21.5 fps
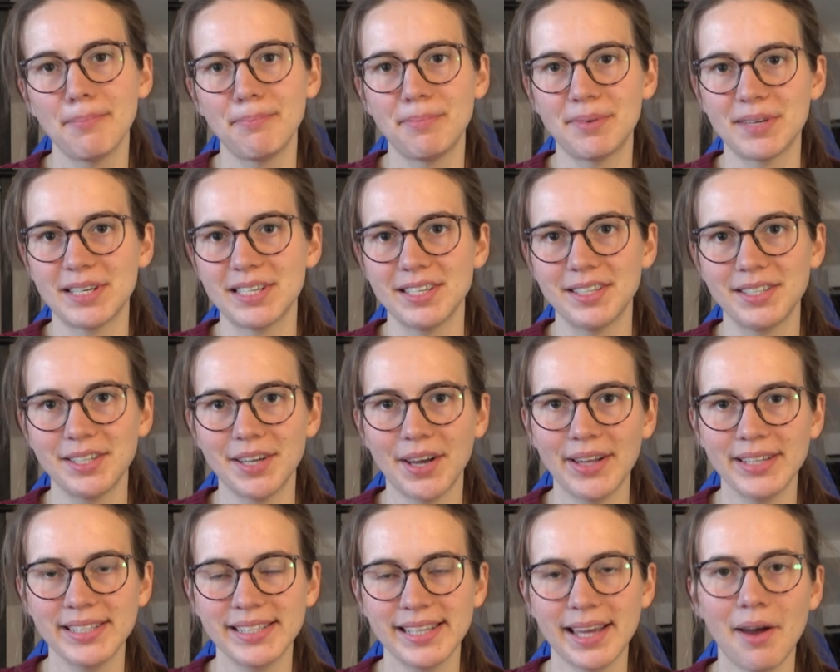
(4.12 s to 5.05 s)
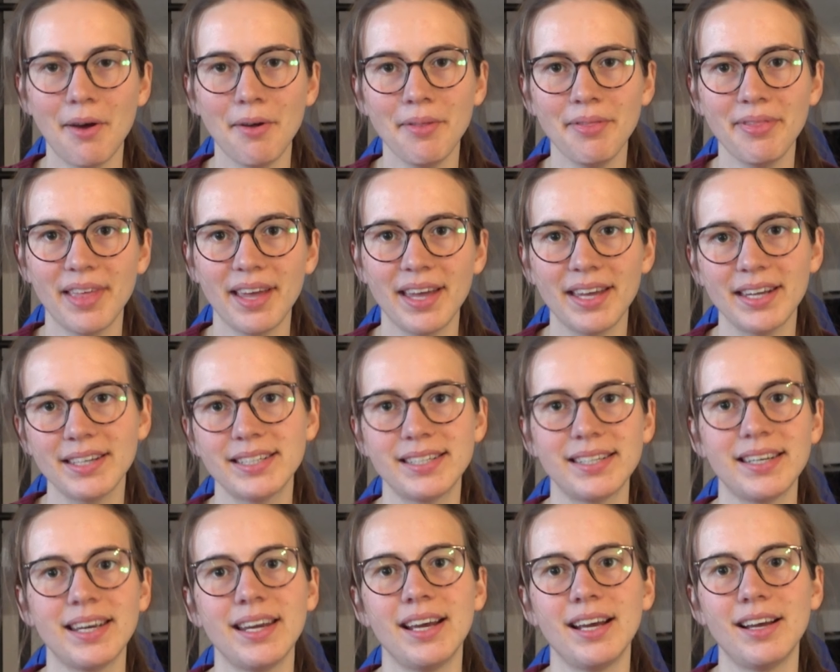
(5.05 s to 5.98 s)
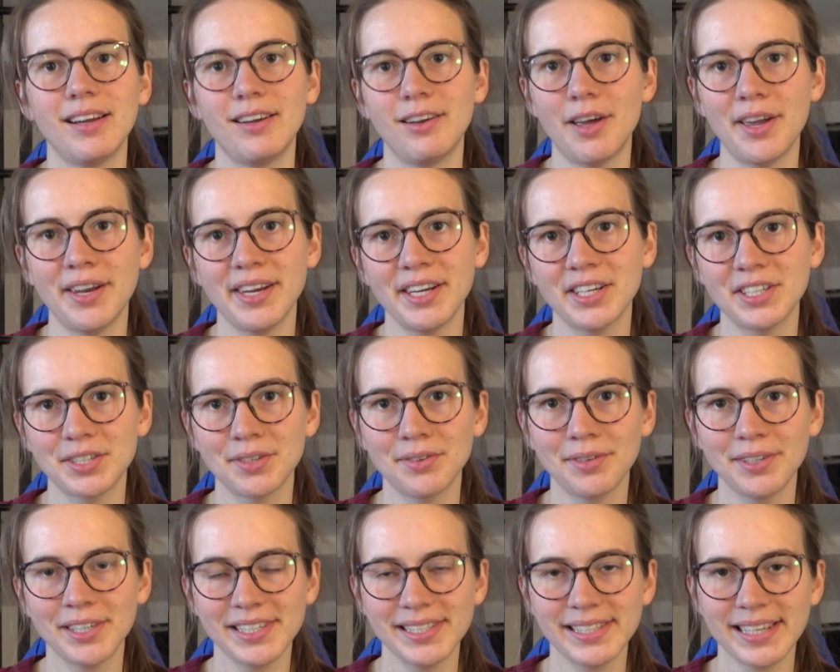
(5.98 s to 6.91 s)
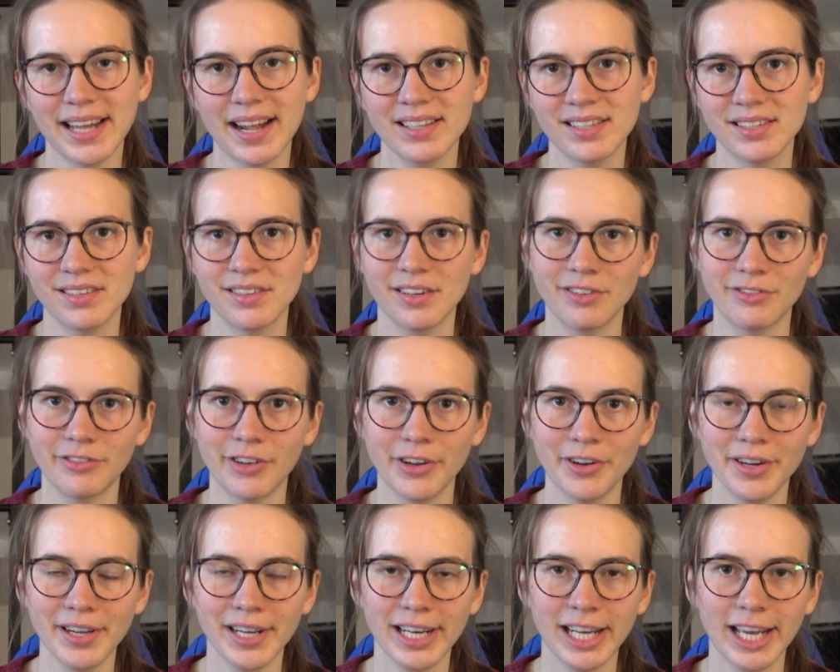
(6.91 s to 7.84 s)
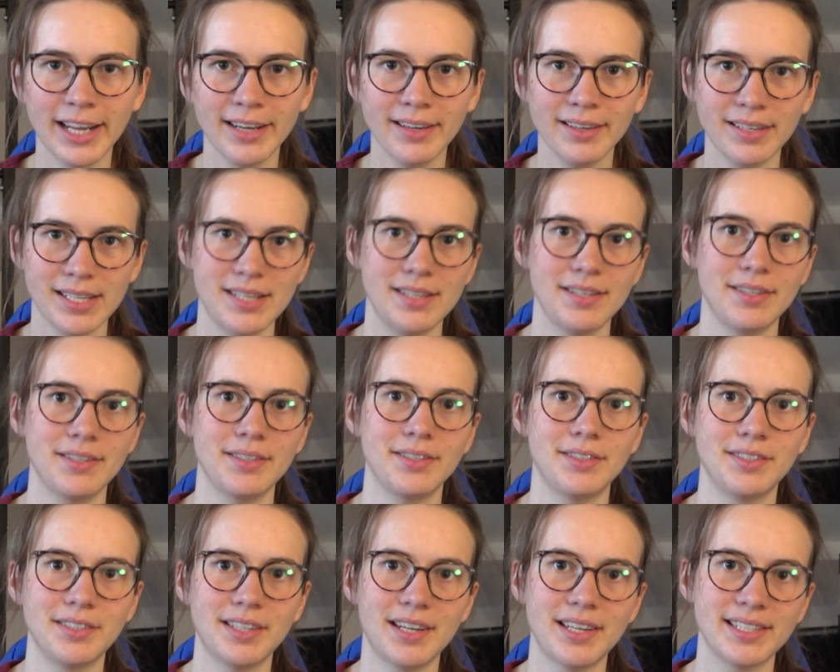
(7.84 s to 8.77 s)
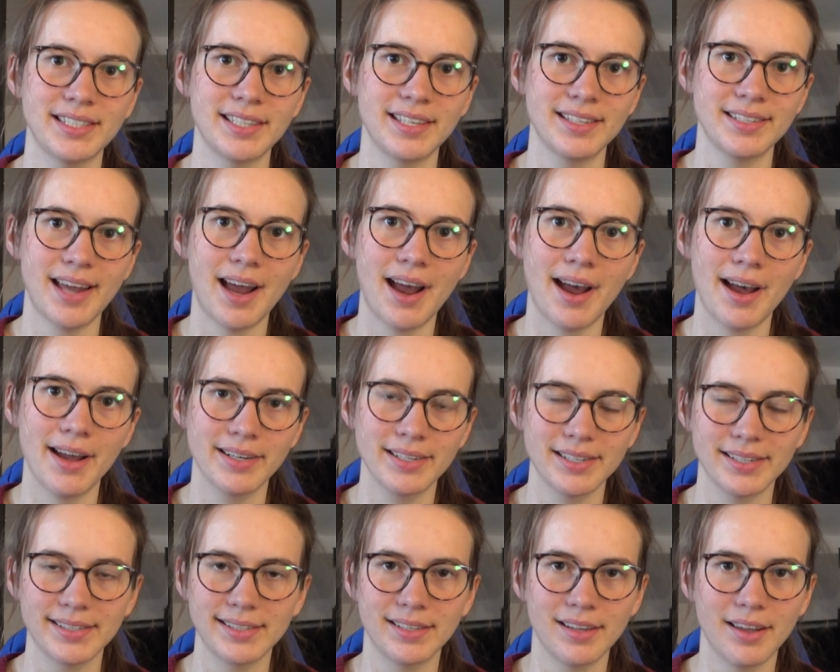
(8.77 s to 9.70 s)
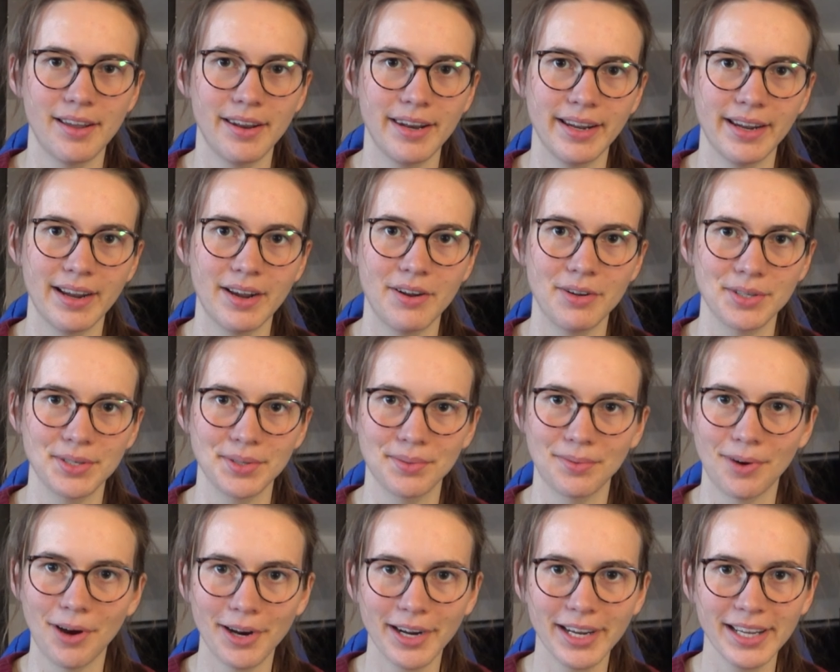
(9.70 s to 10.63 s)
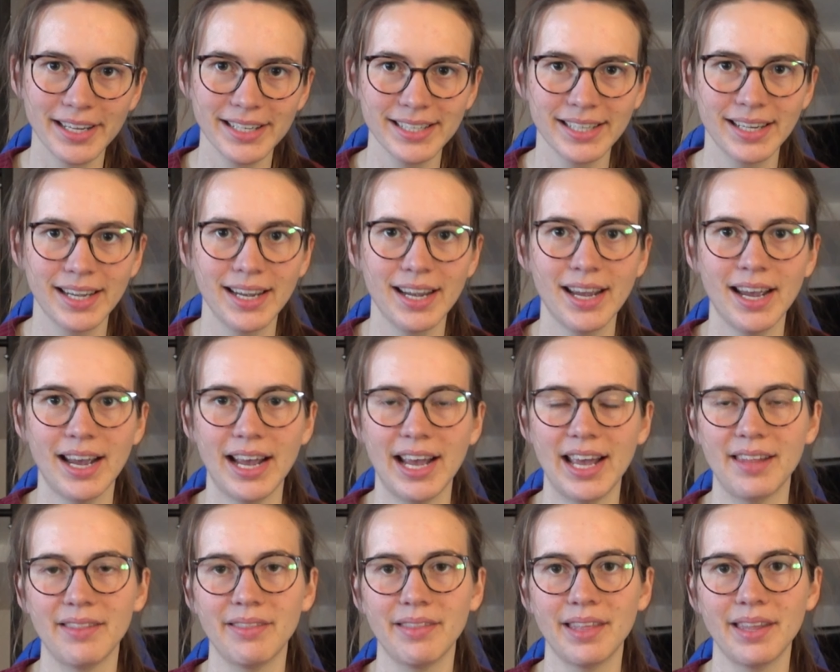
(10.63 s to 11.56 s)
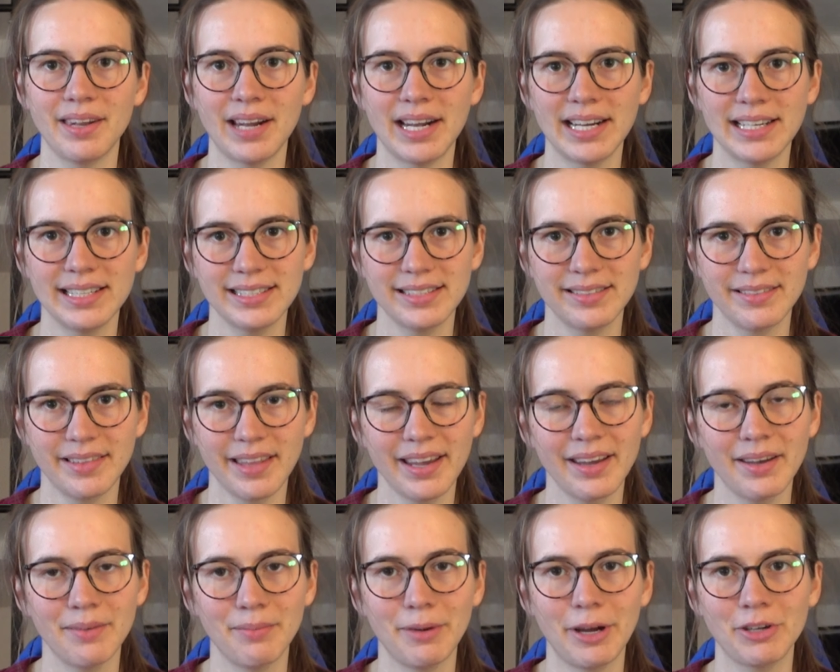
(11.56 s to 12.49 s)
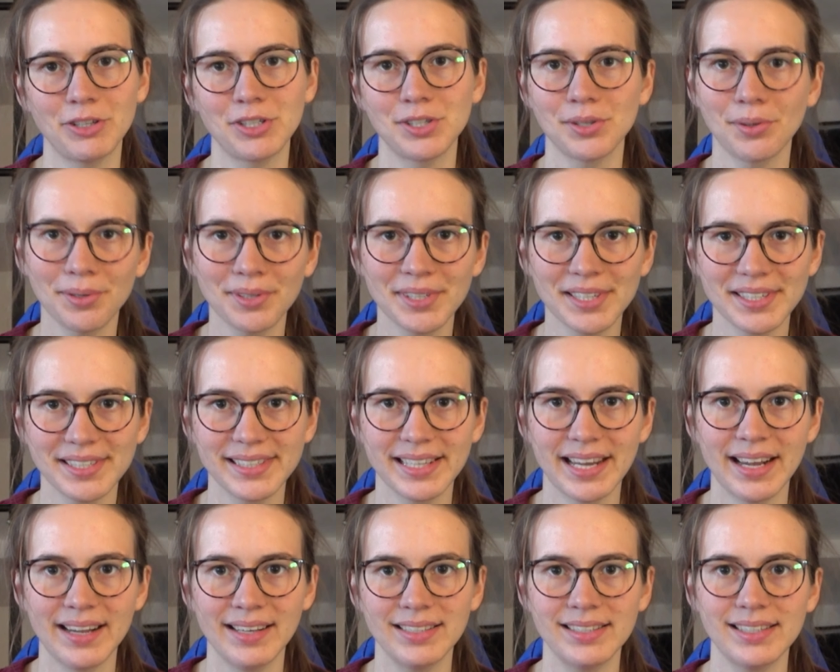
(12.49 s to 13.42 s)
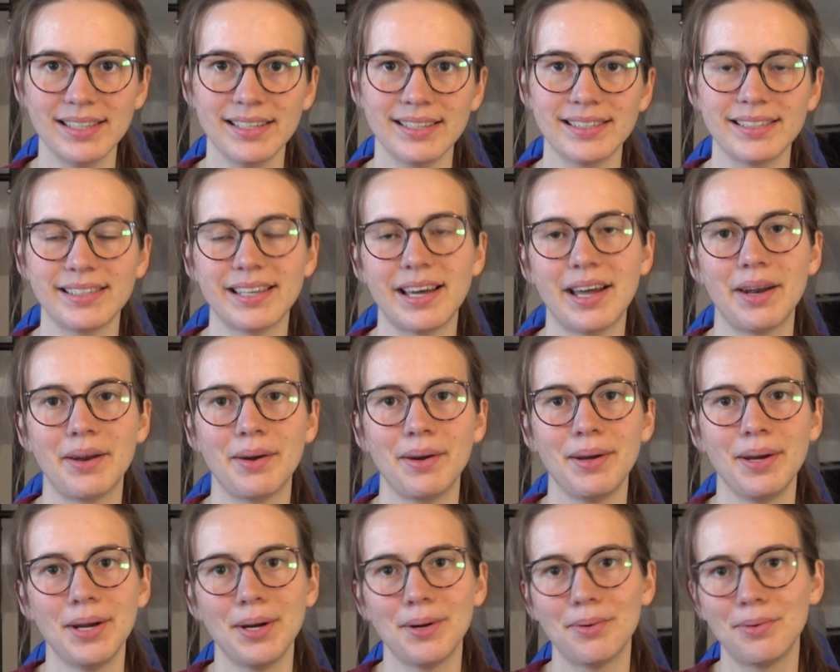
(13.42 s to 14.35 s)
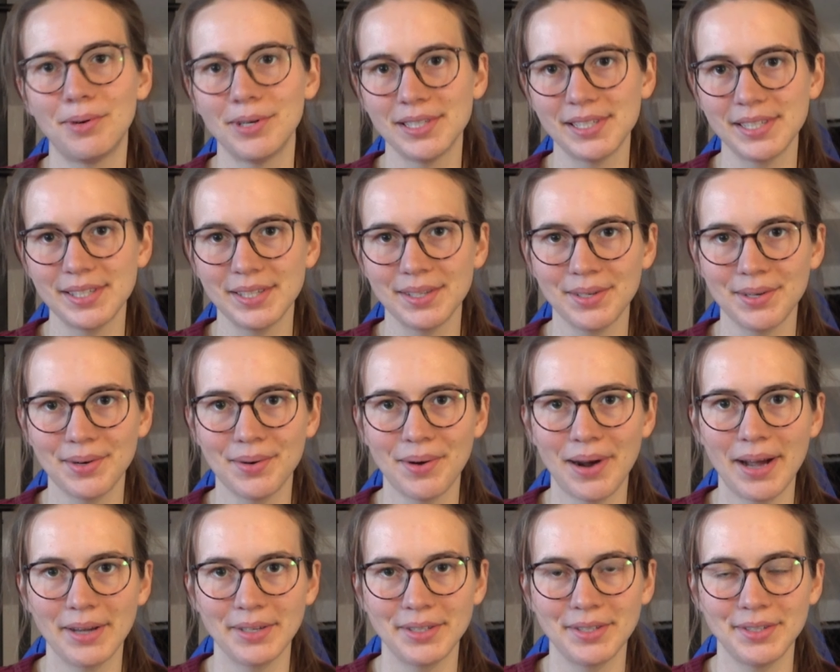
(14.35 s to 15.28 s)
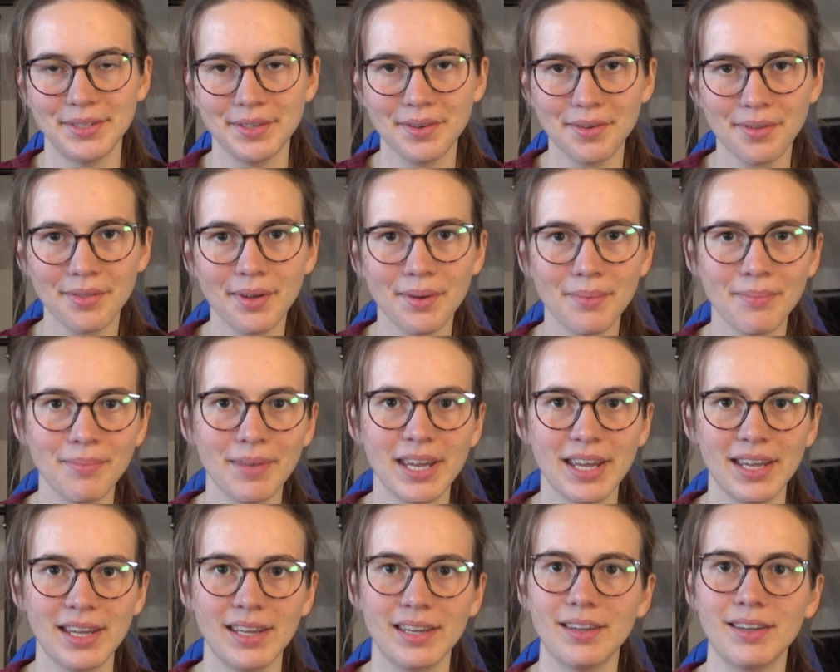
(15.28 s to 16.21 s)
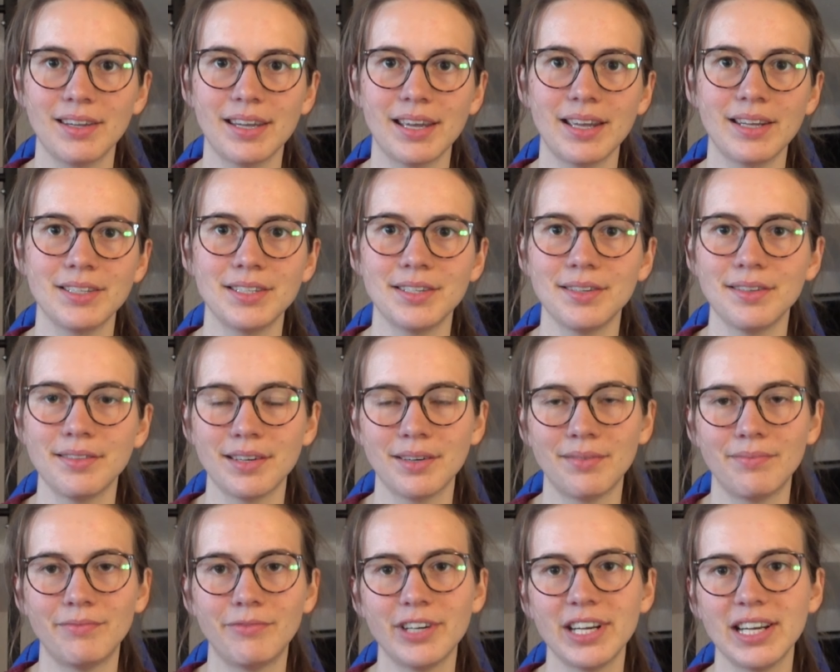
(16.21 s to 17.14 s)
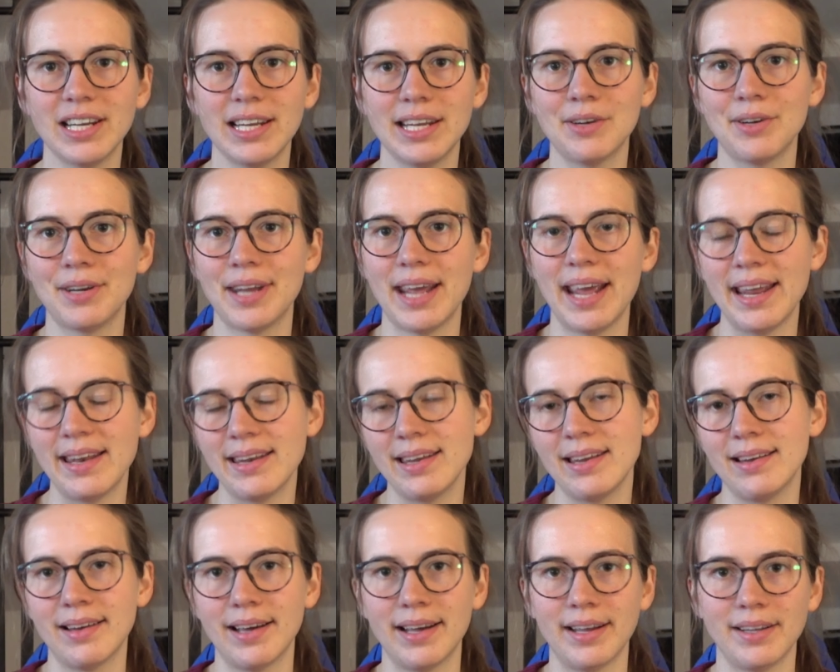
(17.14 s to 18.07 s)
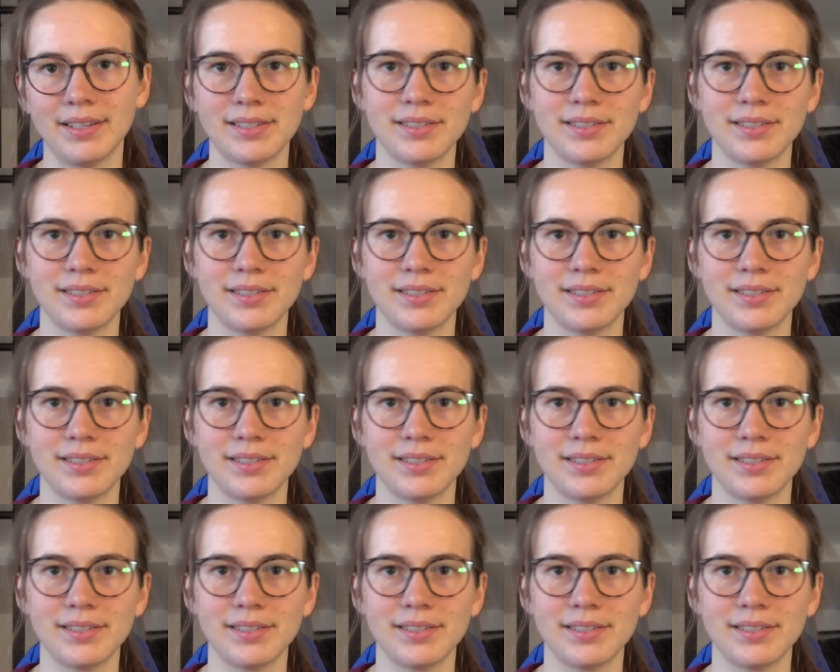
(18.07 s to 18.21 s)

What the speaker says: But it turns out that learning shoulder stands on a Rodeoline is just as hard as learning how to walk it. And the nice thing about shoulder stands is that once you know how to do them, you can do them really on any line.